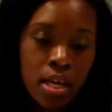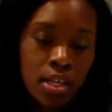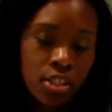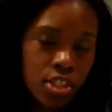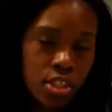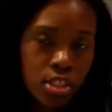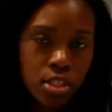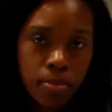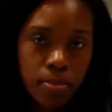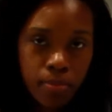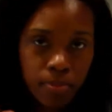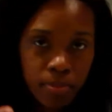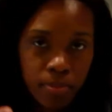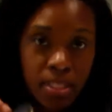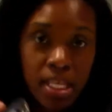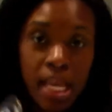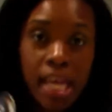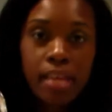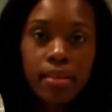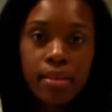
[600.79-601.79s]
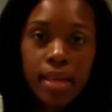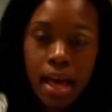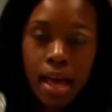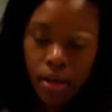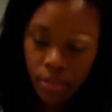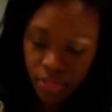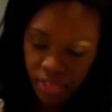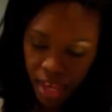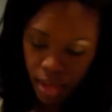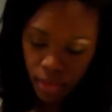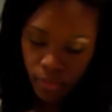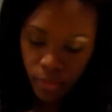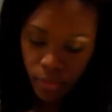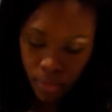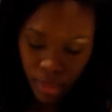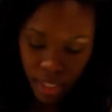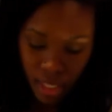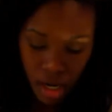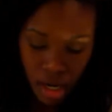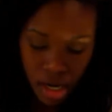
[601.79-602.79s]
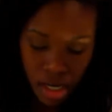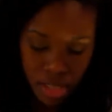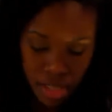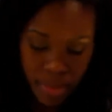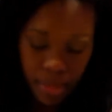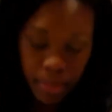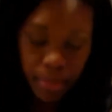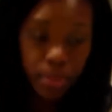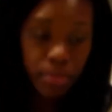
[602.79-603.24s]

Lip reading: just to say how thankful we are to be able